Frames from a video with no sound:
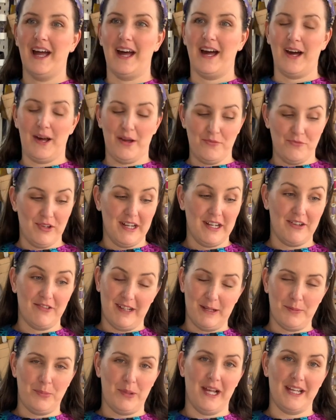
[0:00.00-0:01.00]
I'm really,
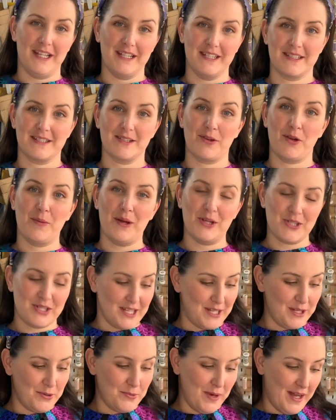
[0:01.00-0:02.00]
really pleased. So I'm actually
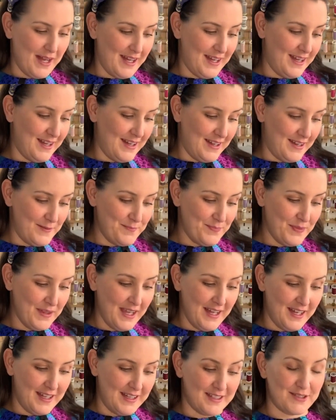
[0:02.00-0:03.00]
going to wear her.
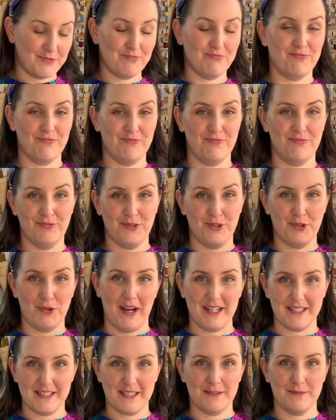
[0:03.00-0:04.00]
It's
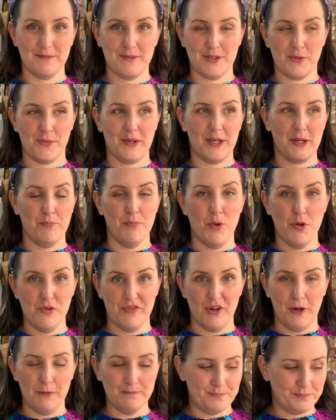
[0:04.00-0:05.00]
great. So we can move
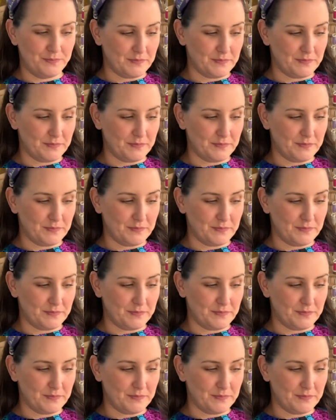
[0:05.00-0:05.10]
on.